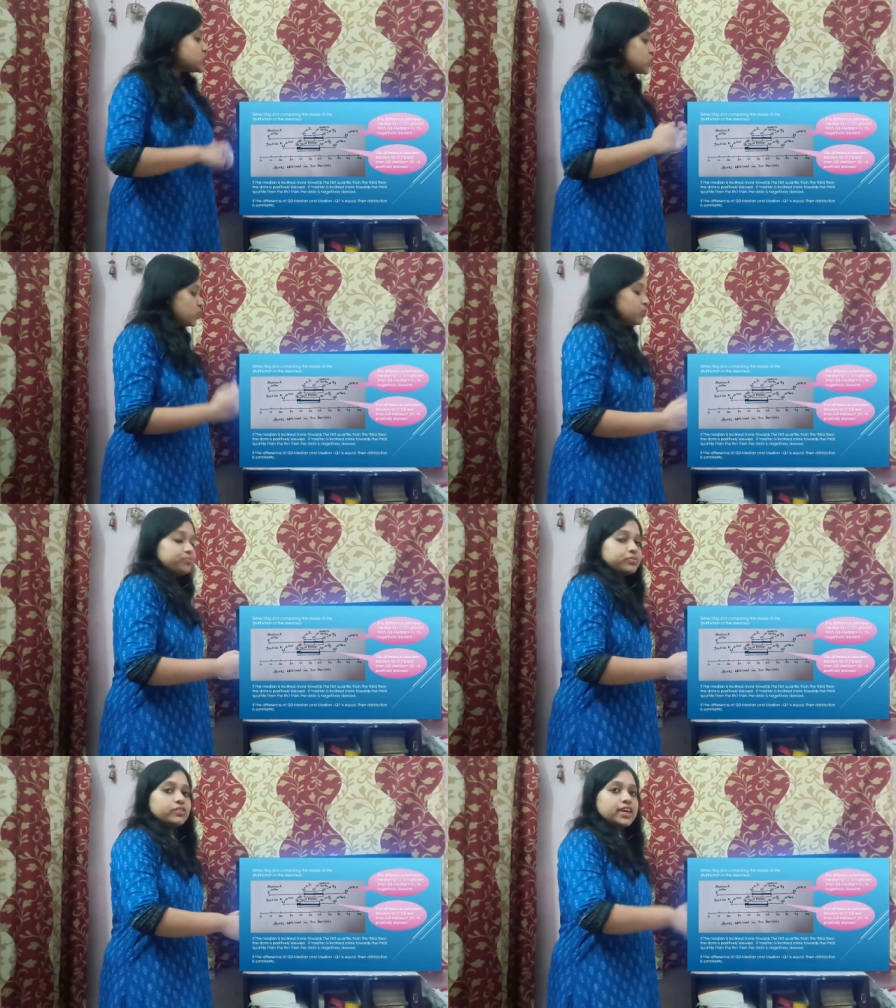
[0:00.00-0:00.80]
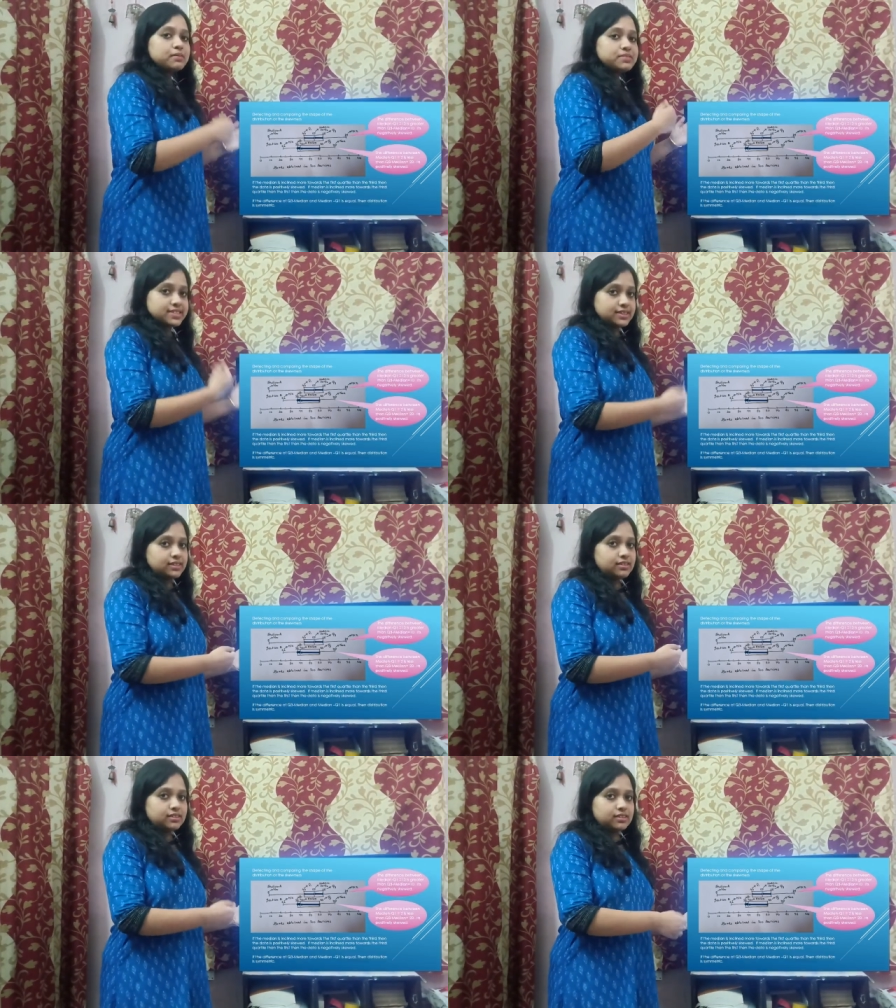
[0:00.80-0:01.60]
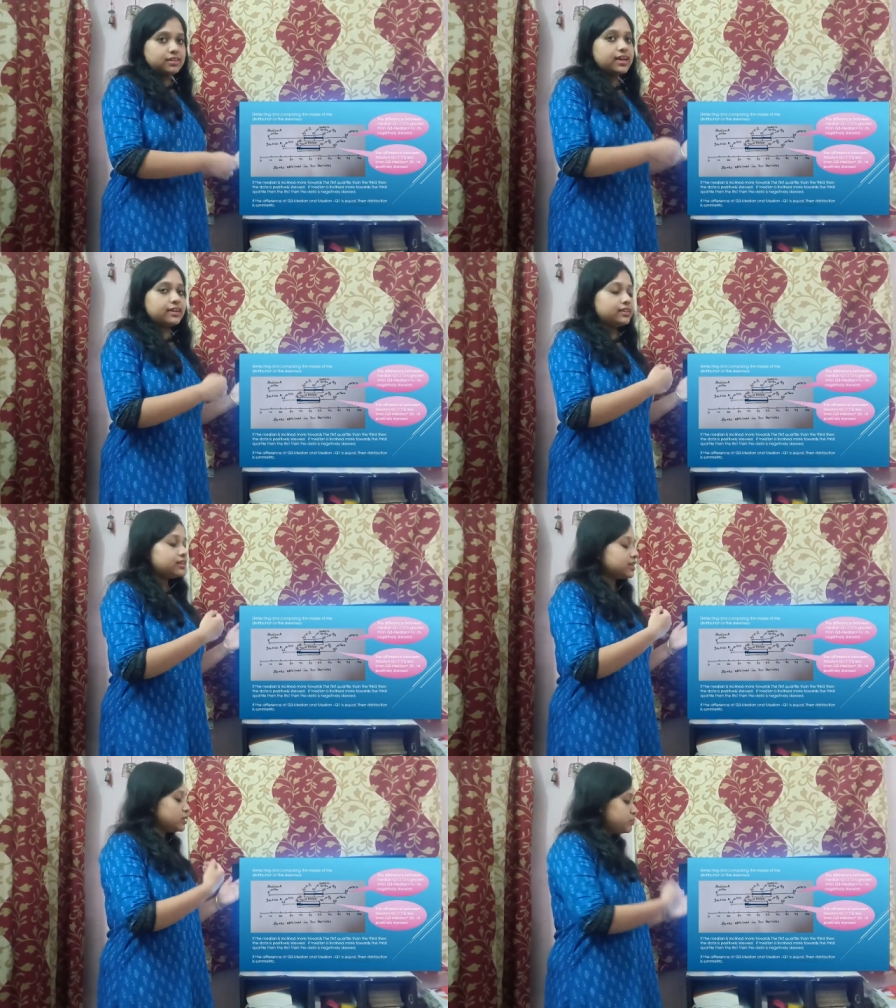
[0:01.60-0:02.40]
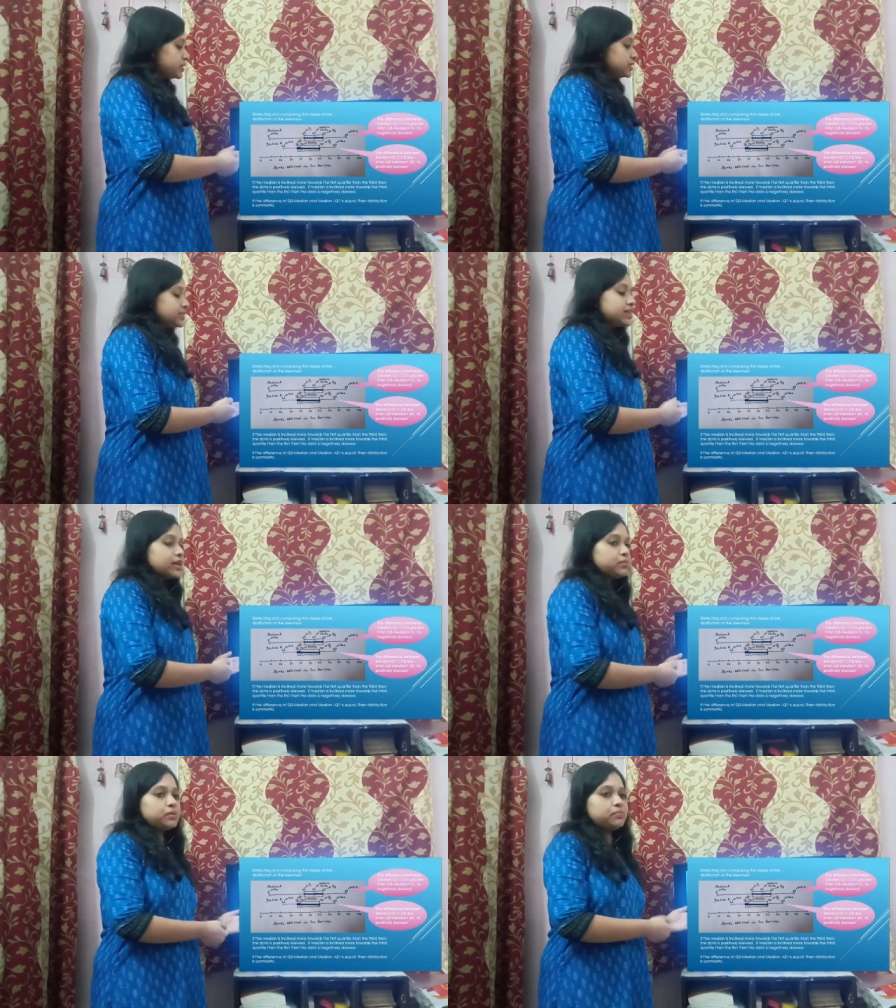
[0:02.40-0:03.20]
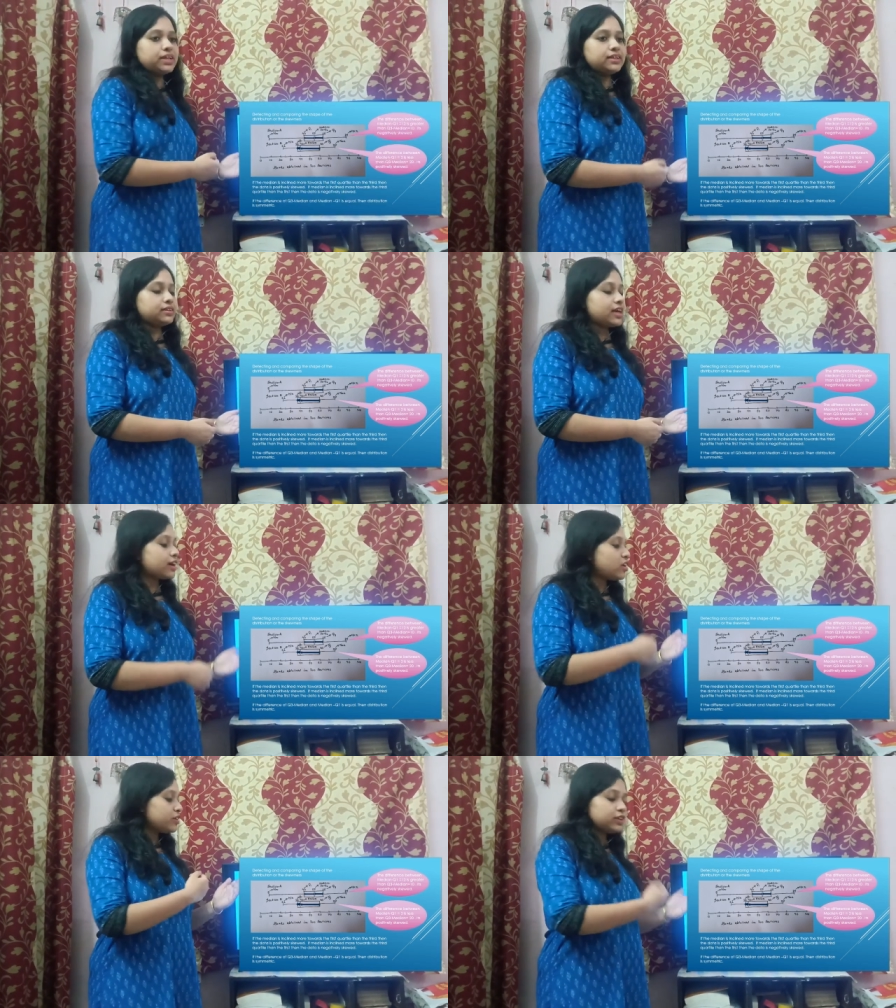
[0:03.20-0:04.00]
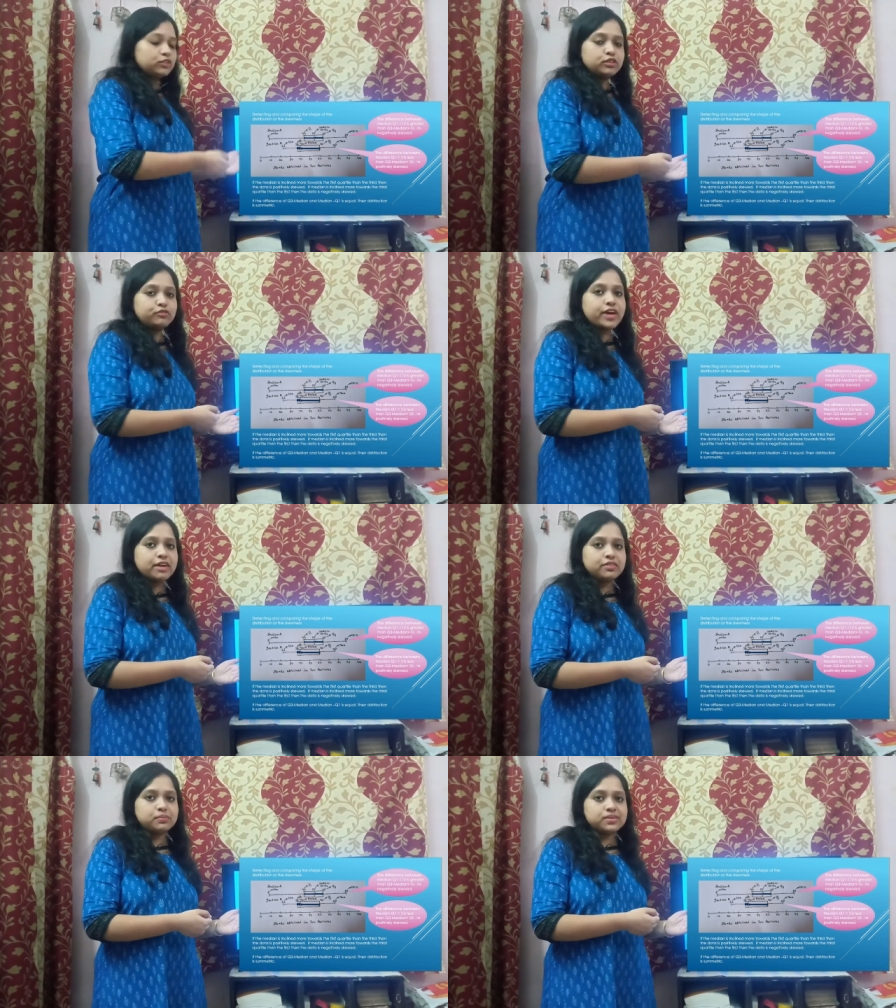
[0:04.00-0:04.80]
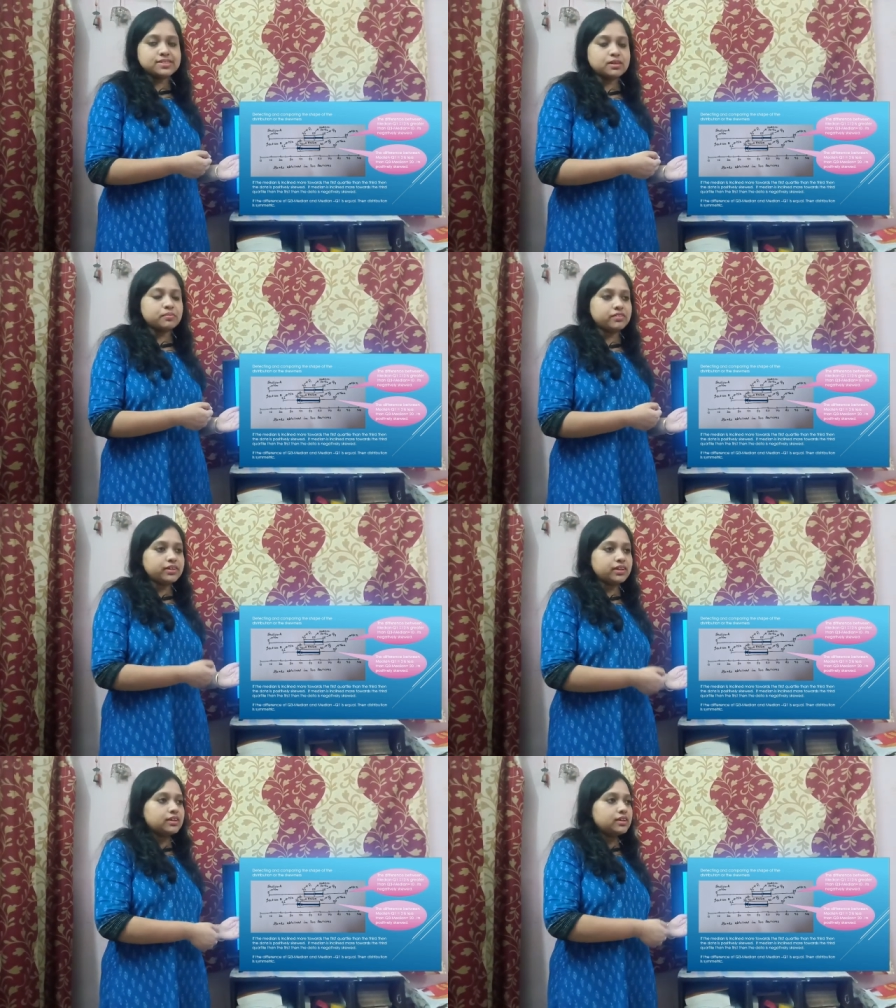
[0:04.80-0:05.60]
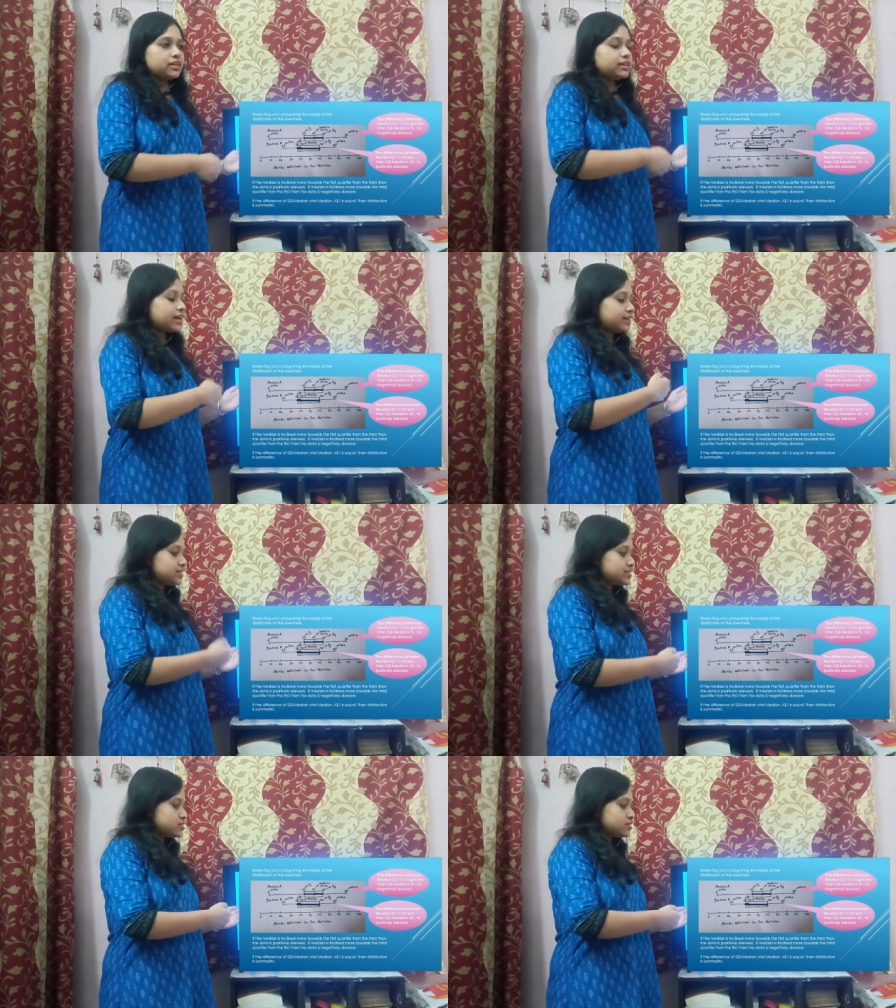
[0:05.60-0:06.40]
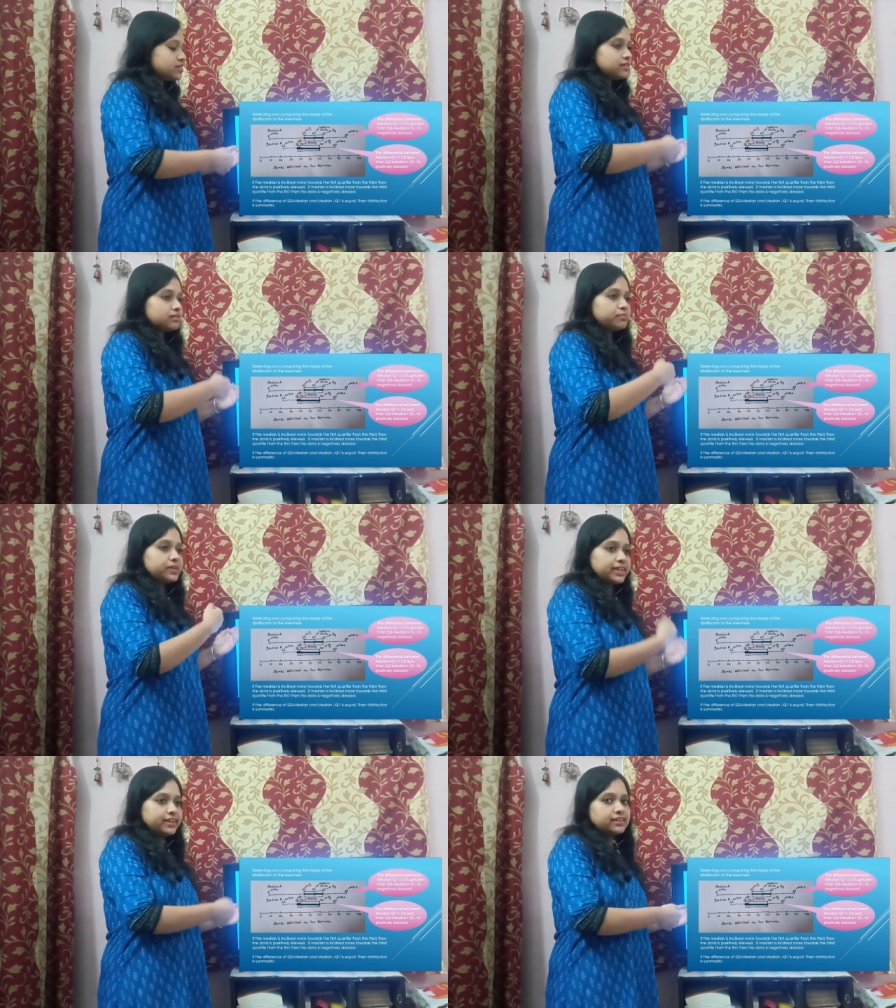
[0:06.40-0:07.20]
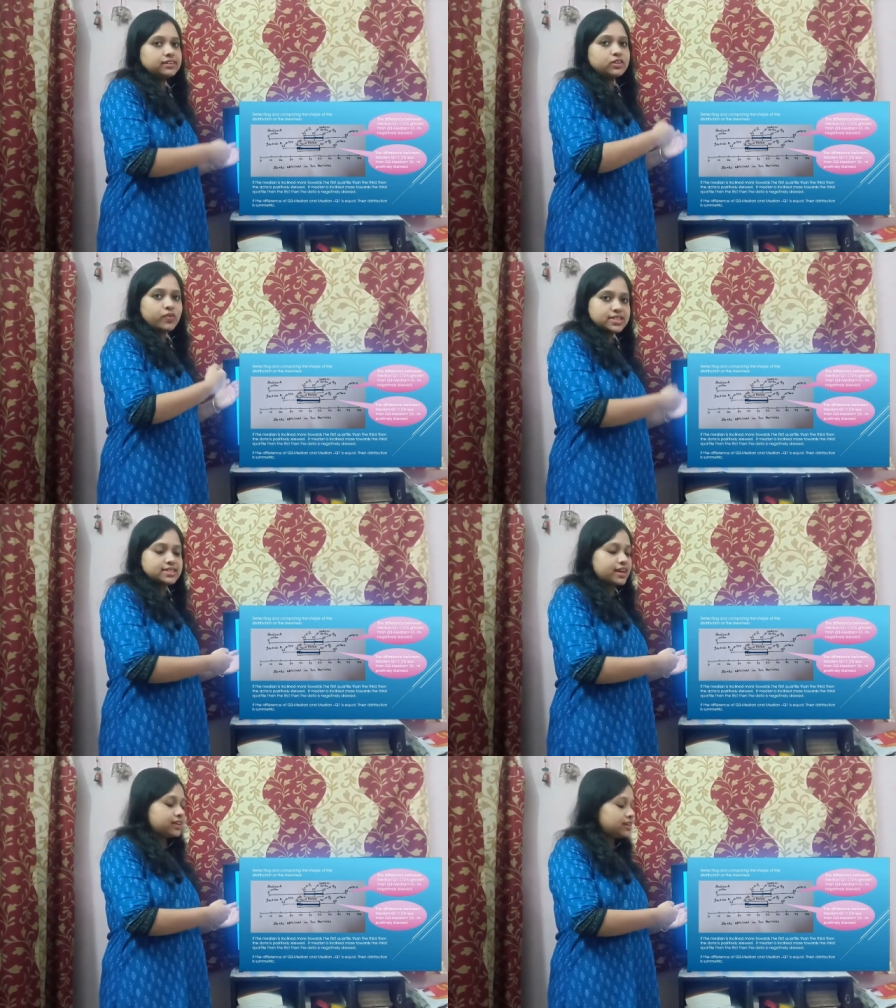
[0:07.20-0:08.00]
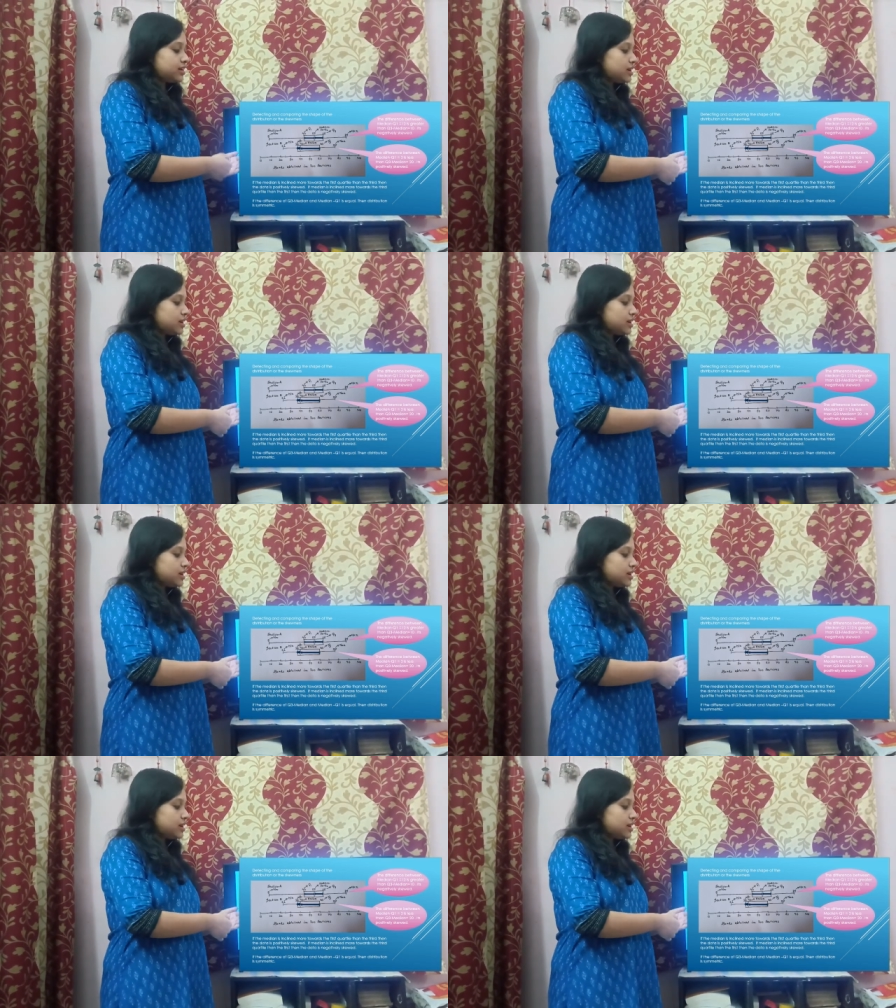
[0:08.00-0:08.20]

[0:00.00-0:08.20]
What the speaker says: So we have seen that the comparison can be made according to the 5-number summary, that is the median, quartile,